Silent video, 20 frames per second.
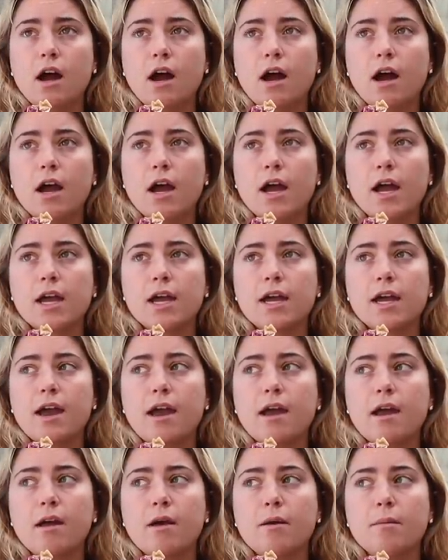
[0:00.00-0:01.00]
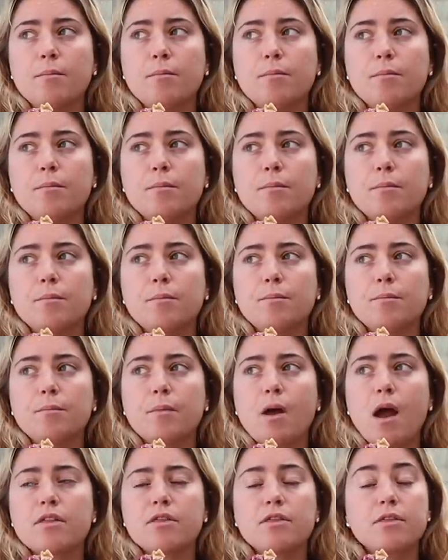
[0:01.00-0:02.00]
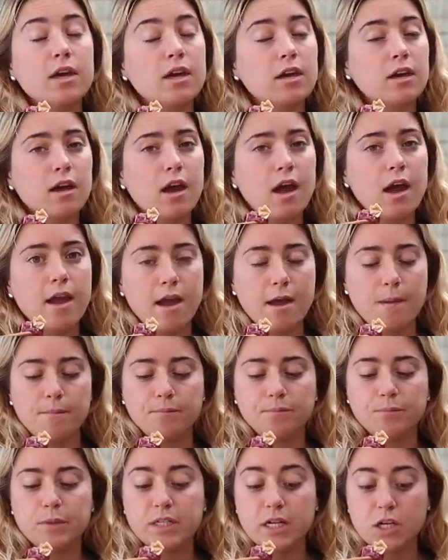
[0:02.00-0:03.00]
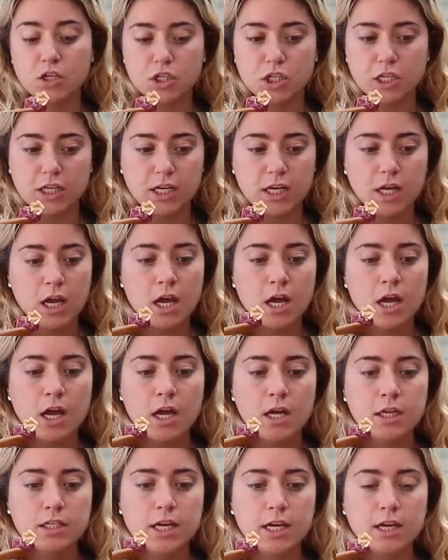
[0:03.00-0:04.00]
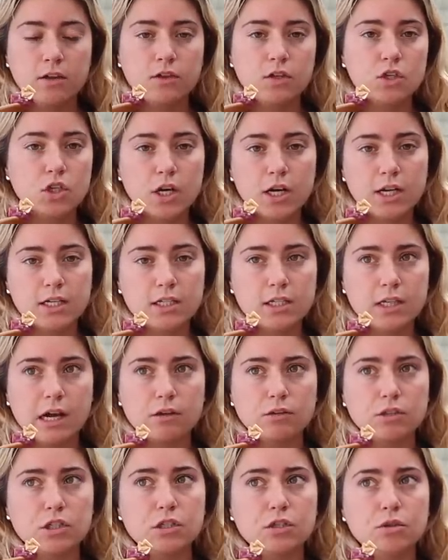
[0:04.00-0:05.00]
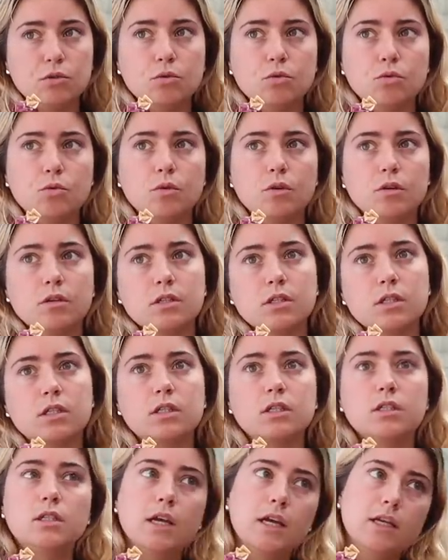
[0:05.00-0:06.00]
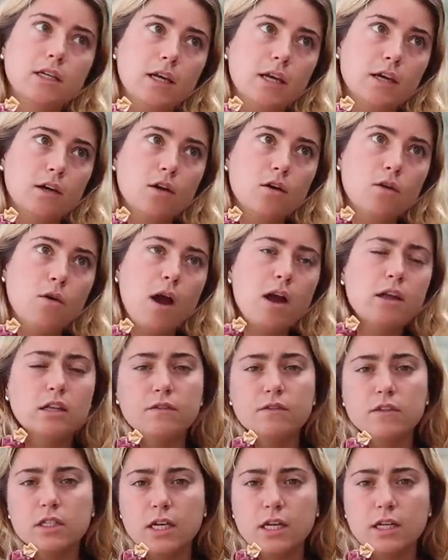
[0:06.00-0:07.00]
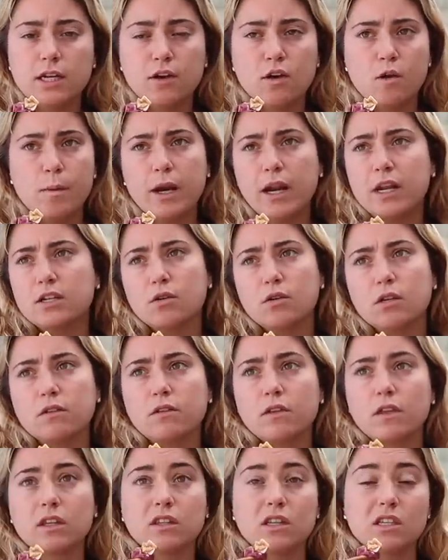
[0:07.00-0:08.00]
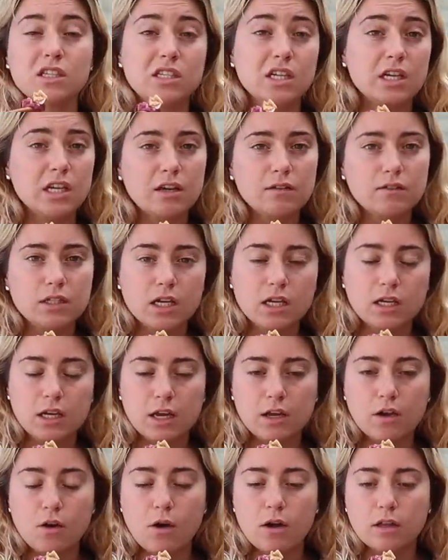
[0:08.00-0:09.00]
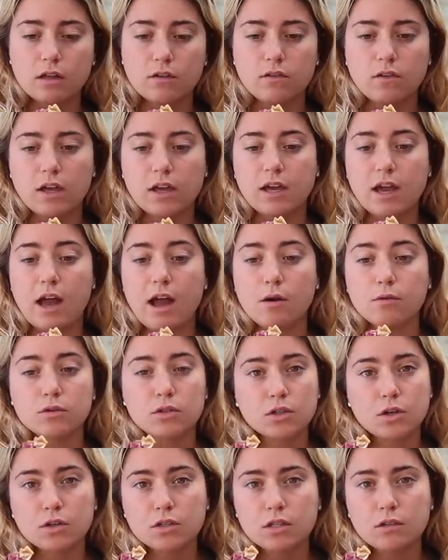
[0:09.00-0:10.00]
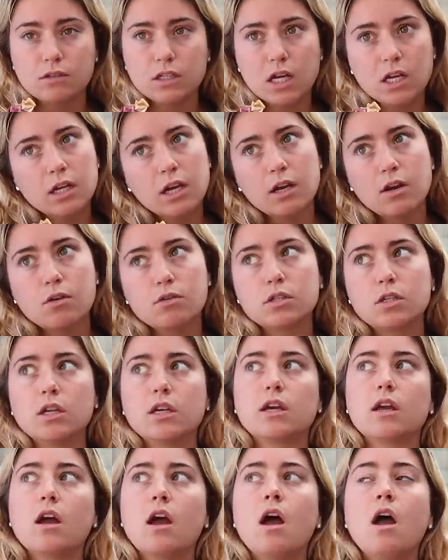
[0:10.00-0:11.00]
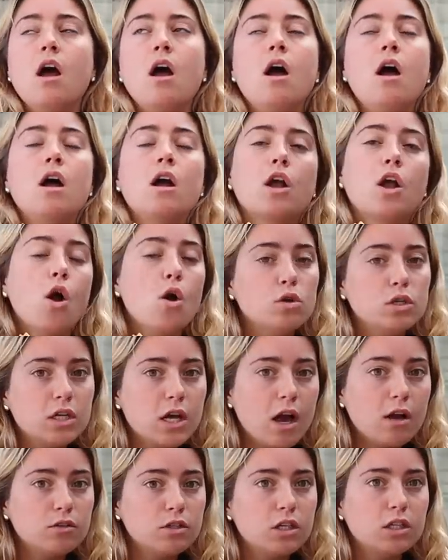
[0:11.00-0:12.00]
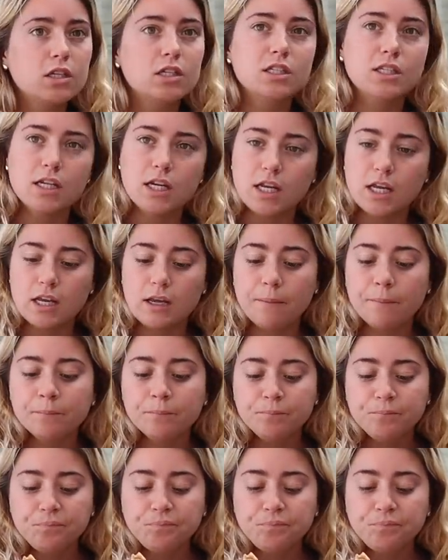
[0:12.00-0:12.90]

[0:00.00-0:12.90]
I think I am potentially taking the train down to San Diego. I live in San Diego, but I don't live in like the city of San Diego. I live like outskirts of San Diego, so like go down to the city